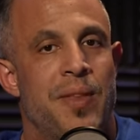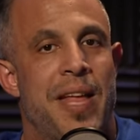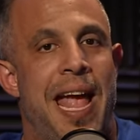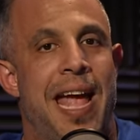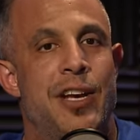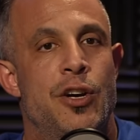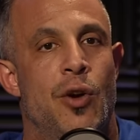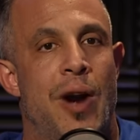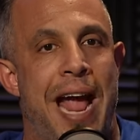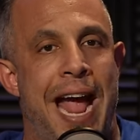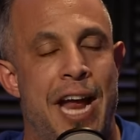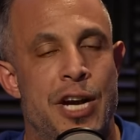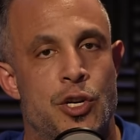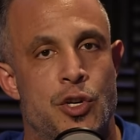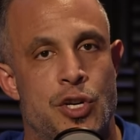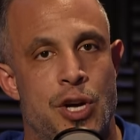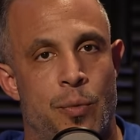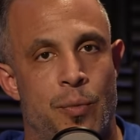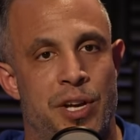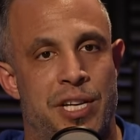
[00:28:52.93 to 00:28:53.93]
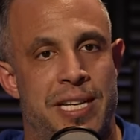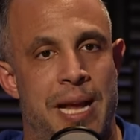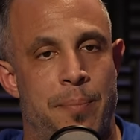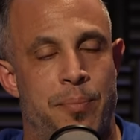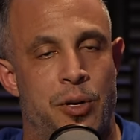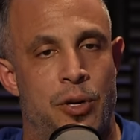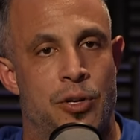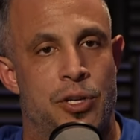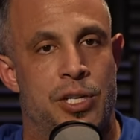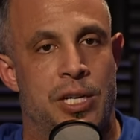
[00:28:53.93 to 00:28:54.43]
and your androgen
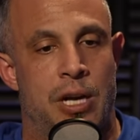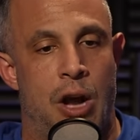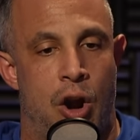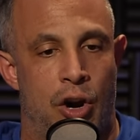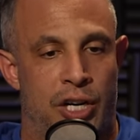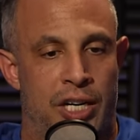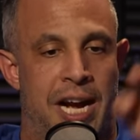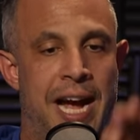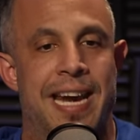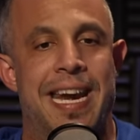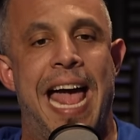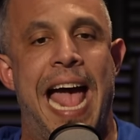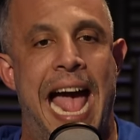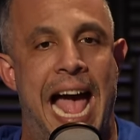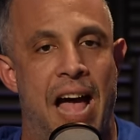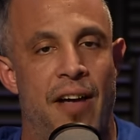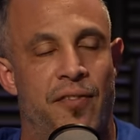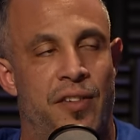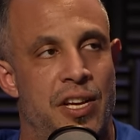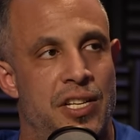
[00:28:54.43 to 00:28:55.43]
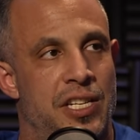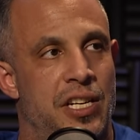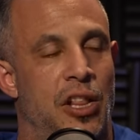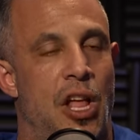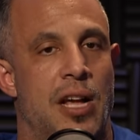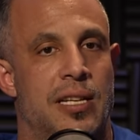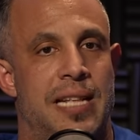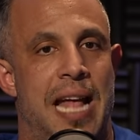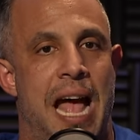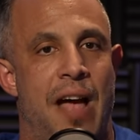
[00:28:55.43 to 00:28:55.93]
receptors are cut in half because you
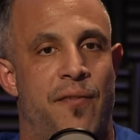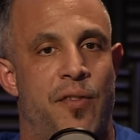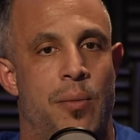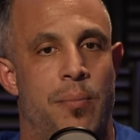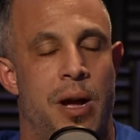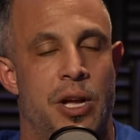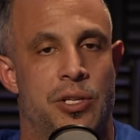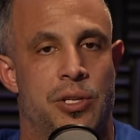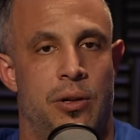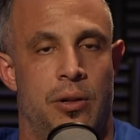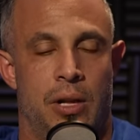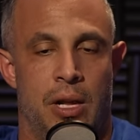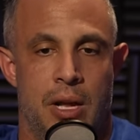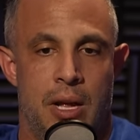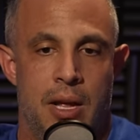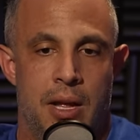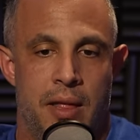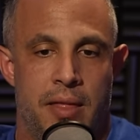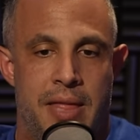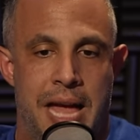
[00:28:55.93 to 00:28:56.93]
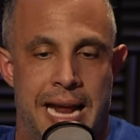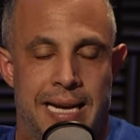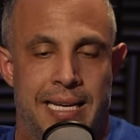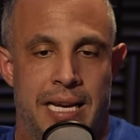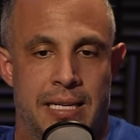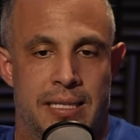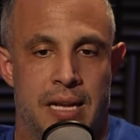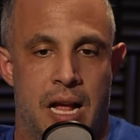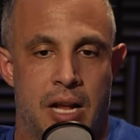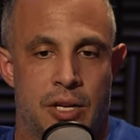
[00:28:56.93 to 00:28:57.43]
lost half your muscle, that
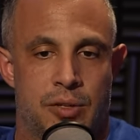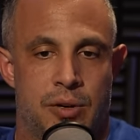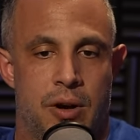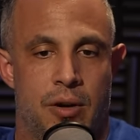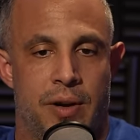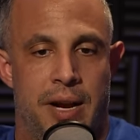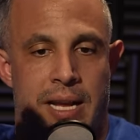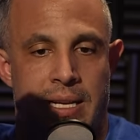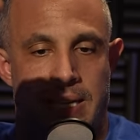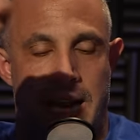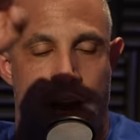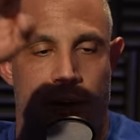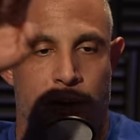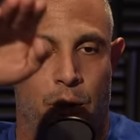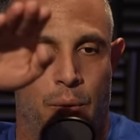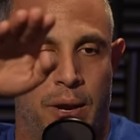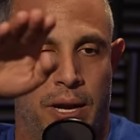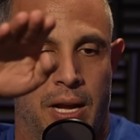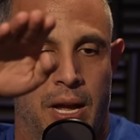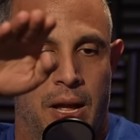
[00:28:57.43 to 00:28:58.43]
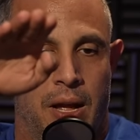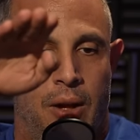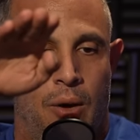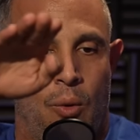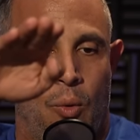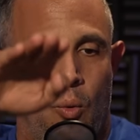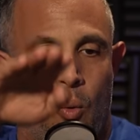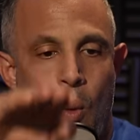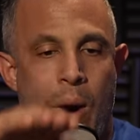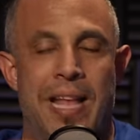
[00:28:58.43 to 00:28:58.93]
testosterone is now doing
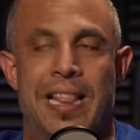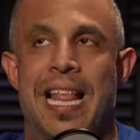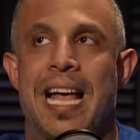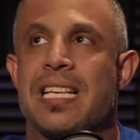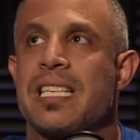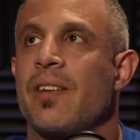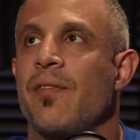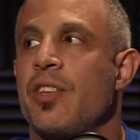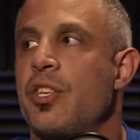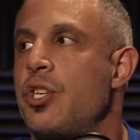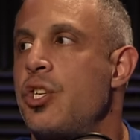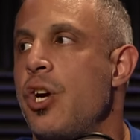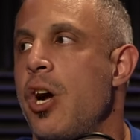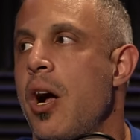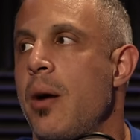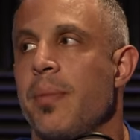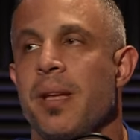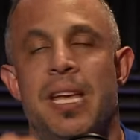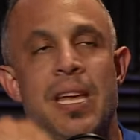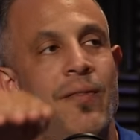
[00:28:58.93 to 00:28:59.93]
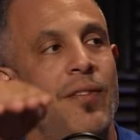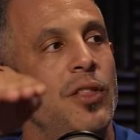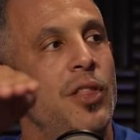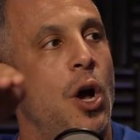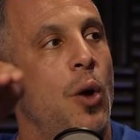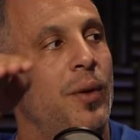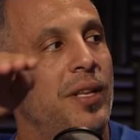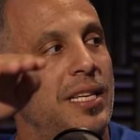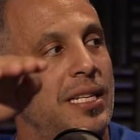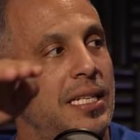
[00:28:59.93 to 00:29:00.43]
way less of its job, even
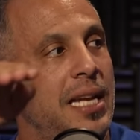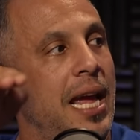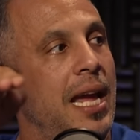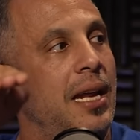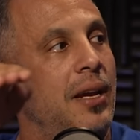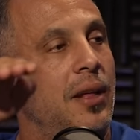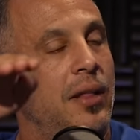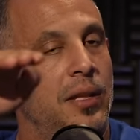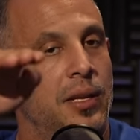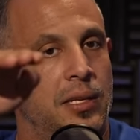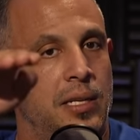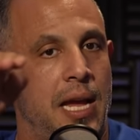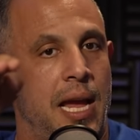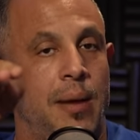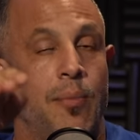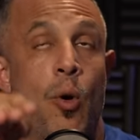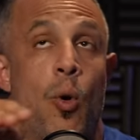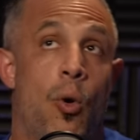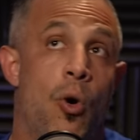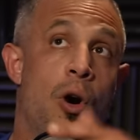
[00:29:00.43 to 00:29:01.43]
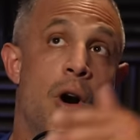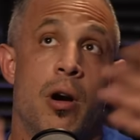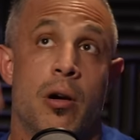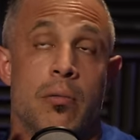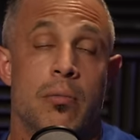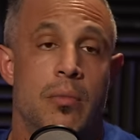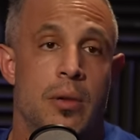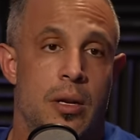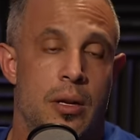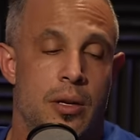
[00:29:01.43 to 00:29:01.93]
though it stayed the same.
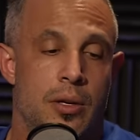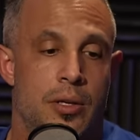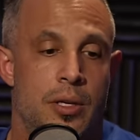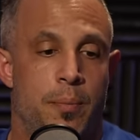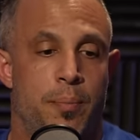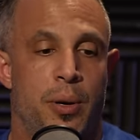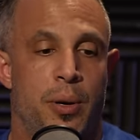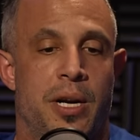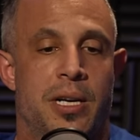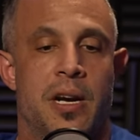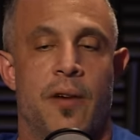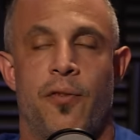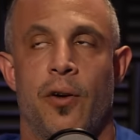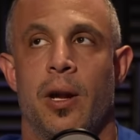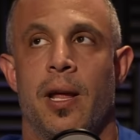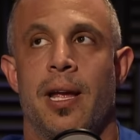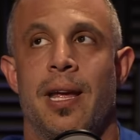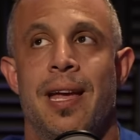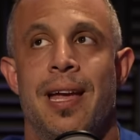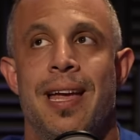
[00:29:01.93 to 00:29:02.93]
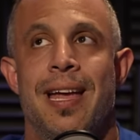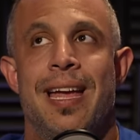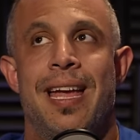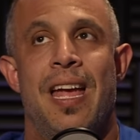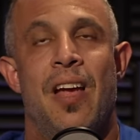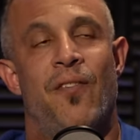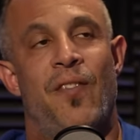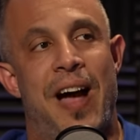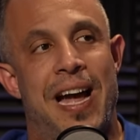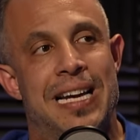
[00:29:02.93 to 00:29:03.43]
Or to it differently,
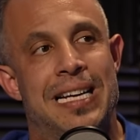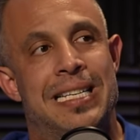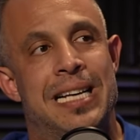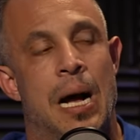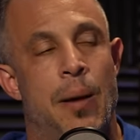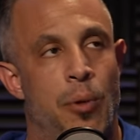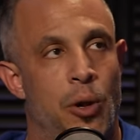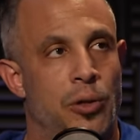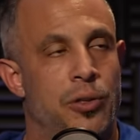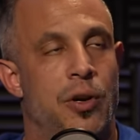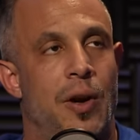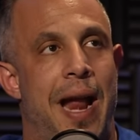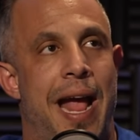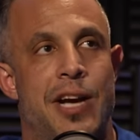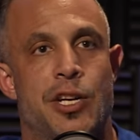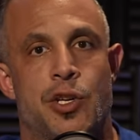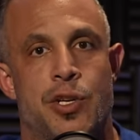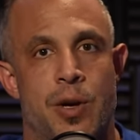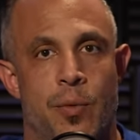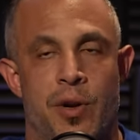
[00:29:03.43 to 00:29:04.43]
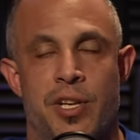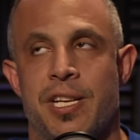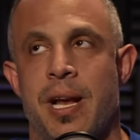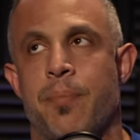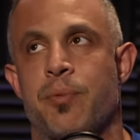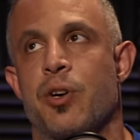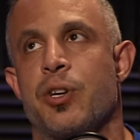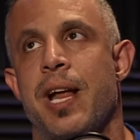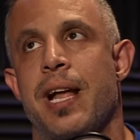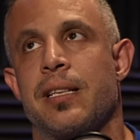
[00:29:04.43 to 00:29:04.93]
if I doubled your androgen
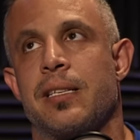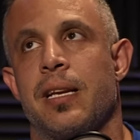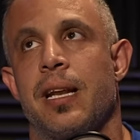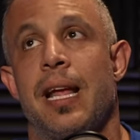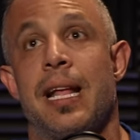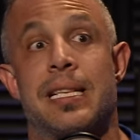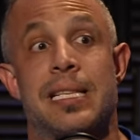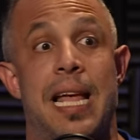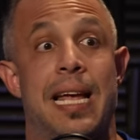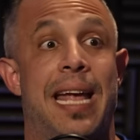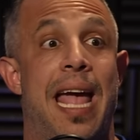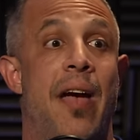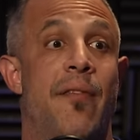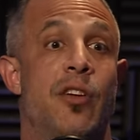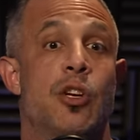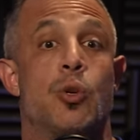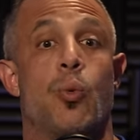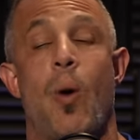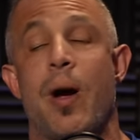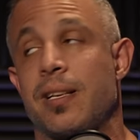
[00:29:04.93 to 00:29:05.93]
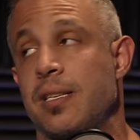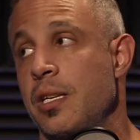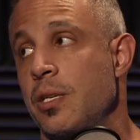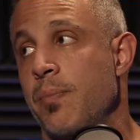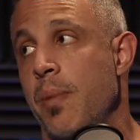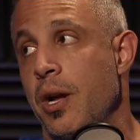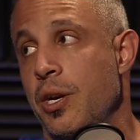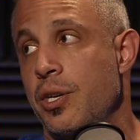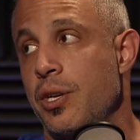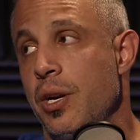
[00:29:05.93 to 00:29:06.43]
receptor density, it's like having twice as
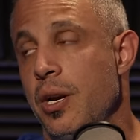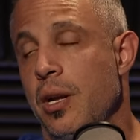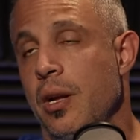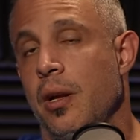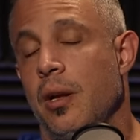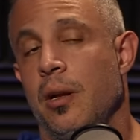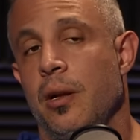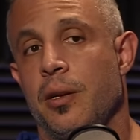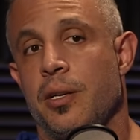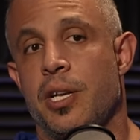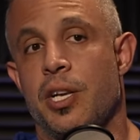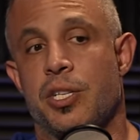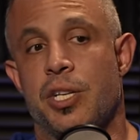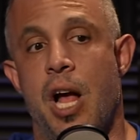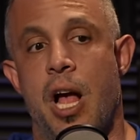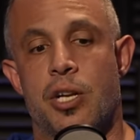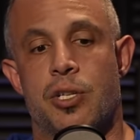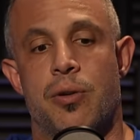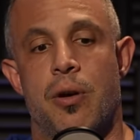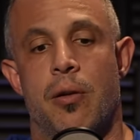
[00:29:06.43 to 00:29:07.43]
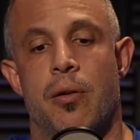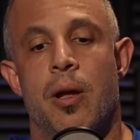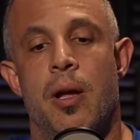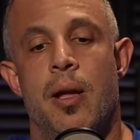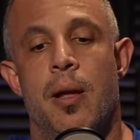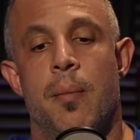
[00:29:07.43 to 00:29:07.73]
much testosterone.